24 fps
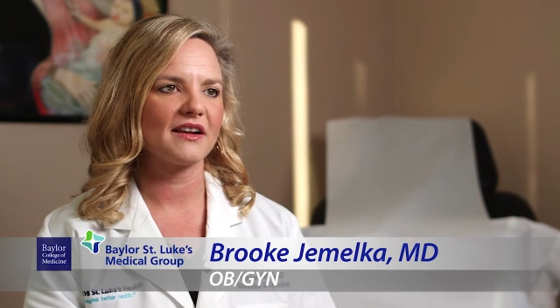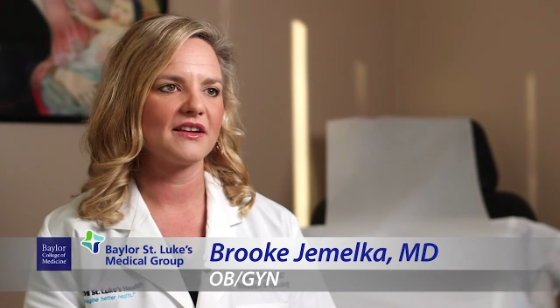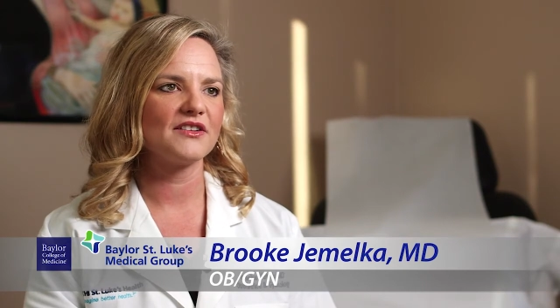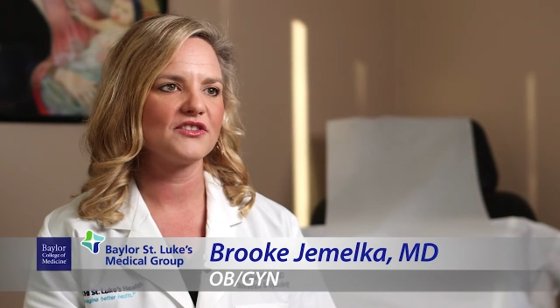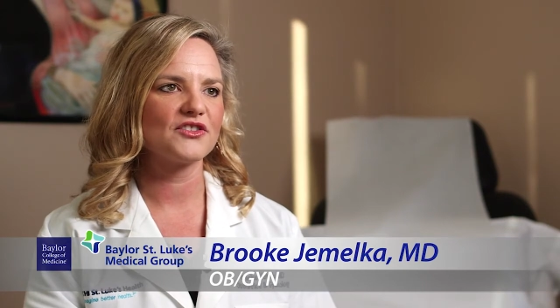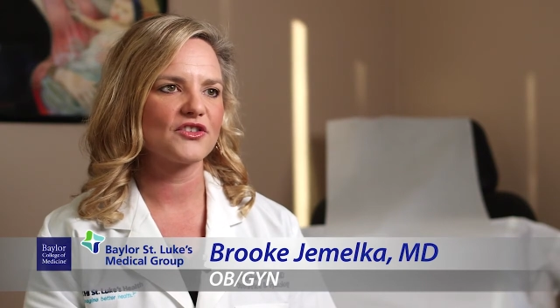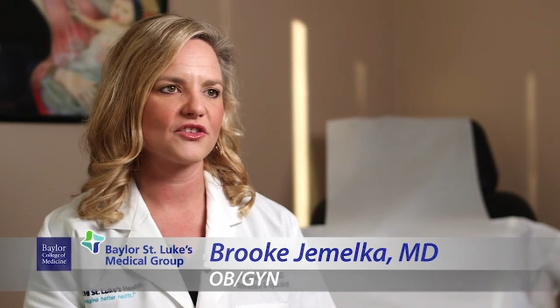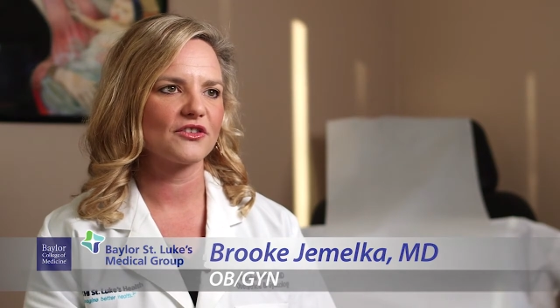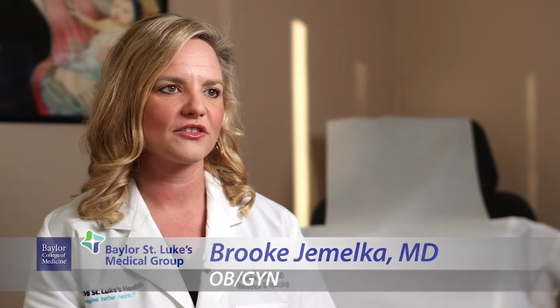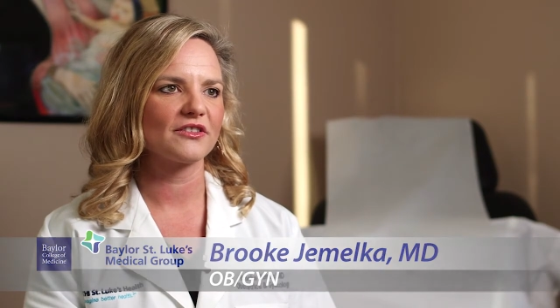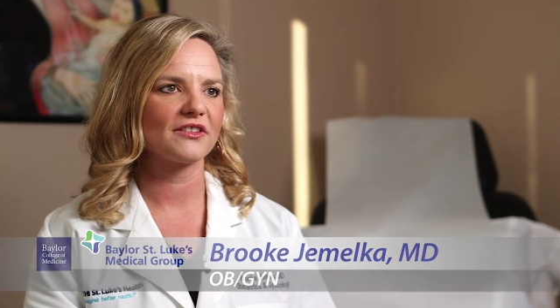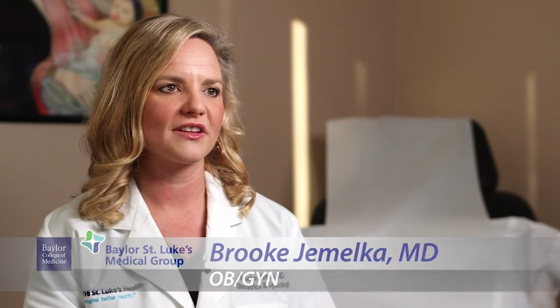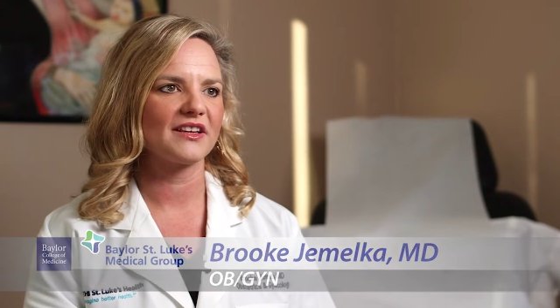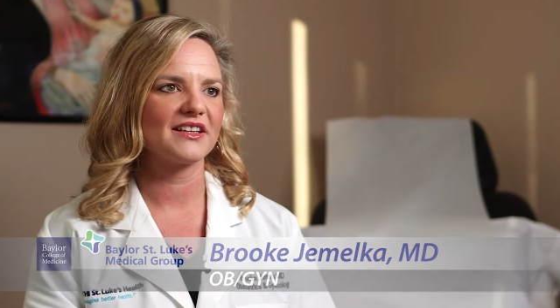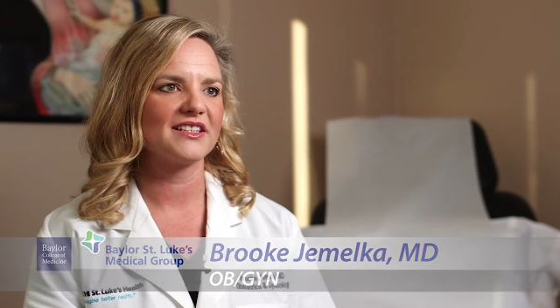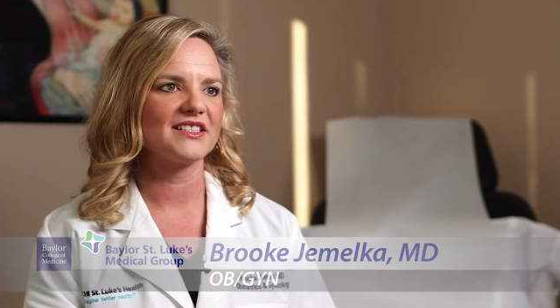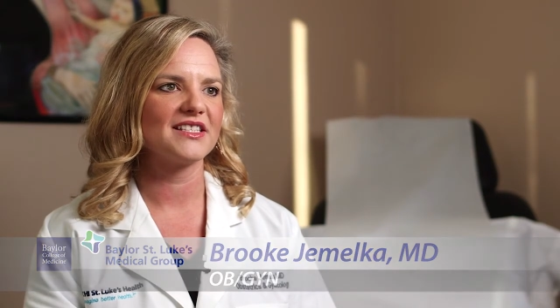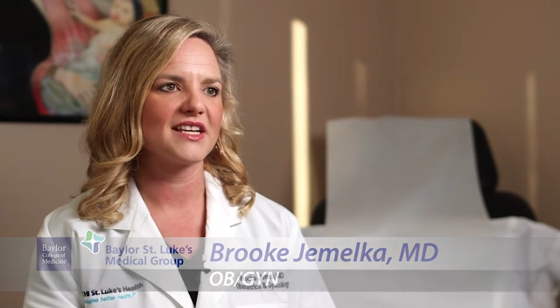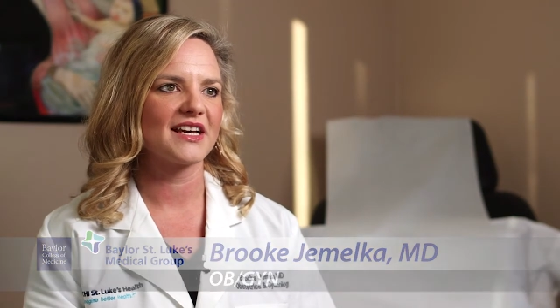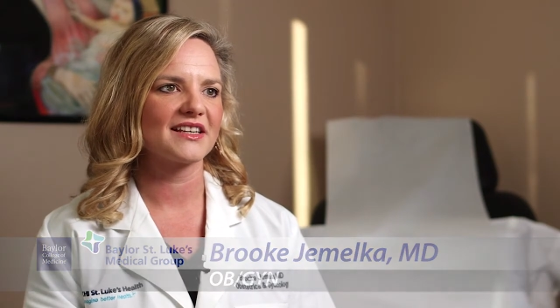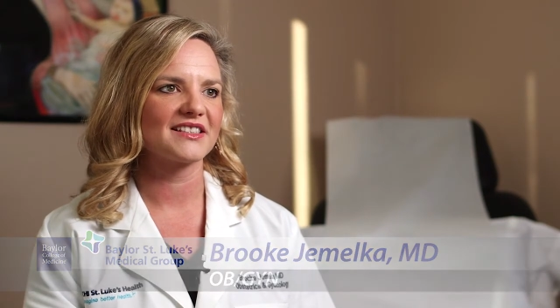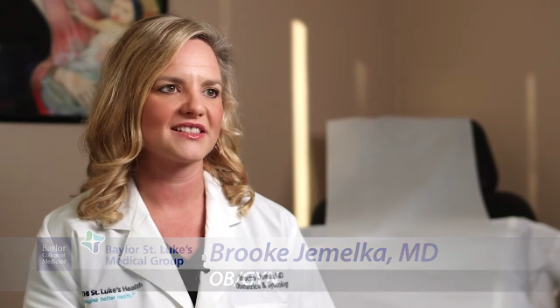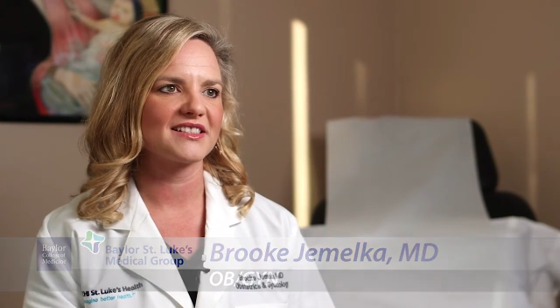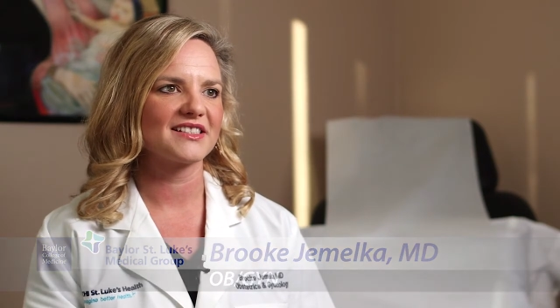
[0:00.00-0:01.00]
in Sugar Land,
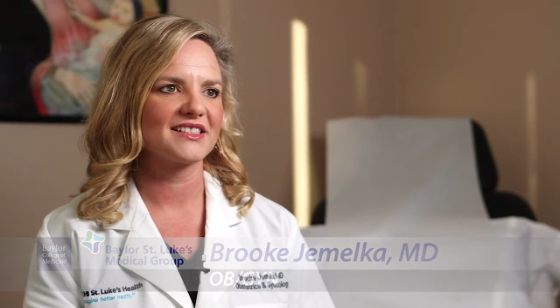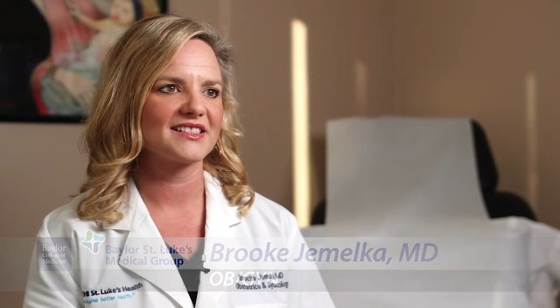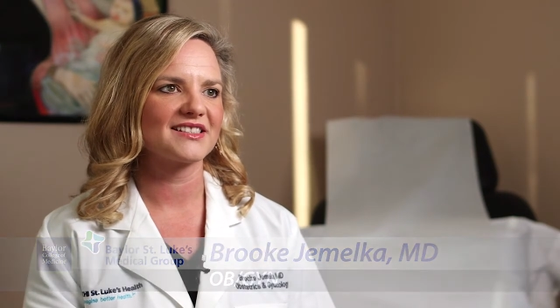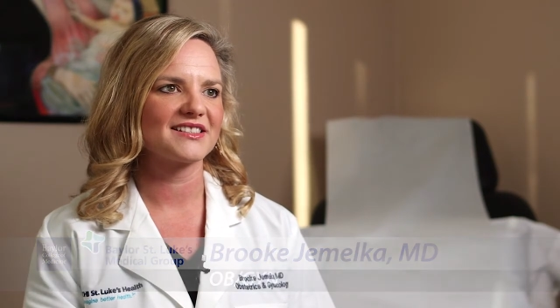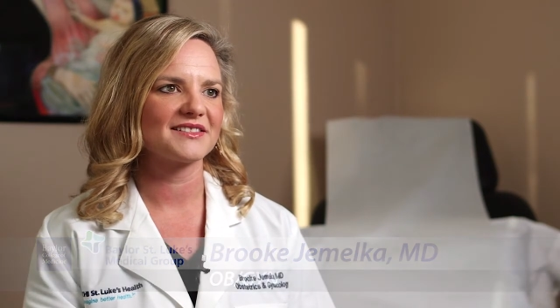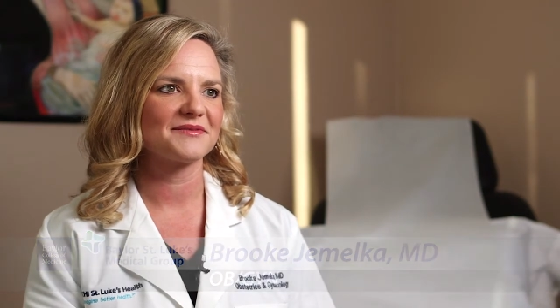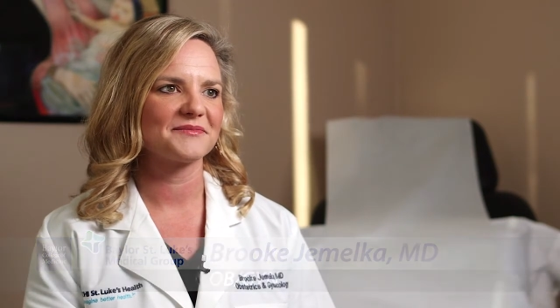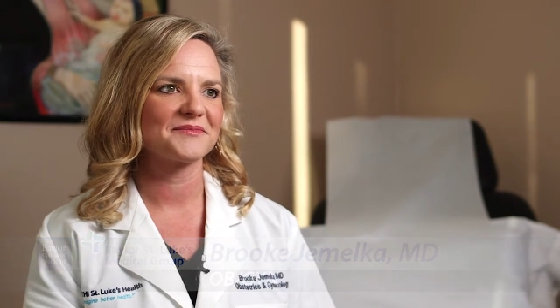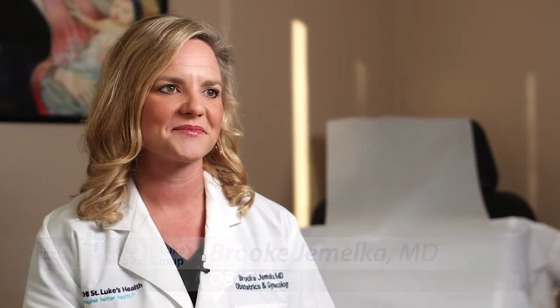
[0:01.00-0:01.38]
Texas.